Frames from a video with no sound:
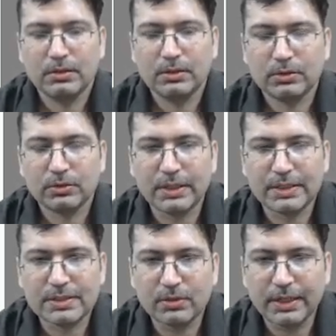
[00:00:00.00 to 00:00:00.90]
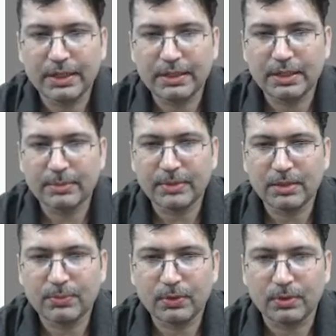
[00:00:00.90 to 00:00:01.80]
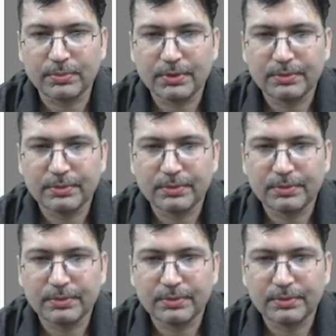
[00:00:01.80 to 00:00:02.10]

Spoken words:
So let's look at the command prompt.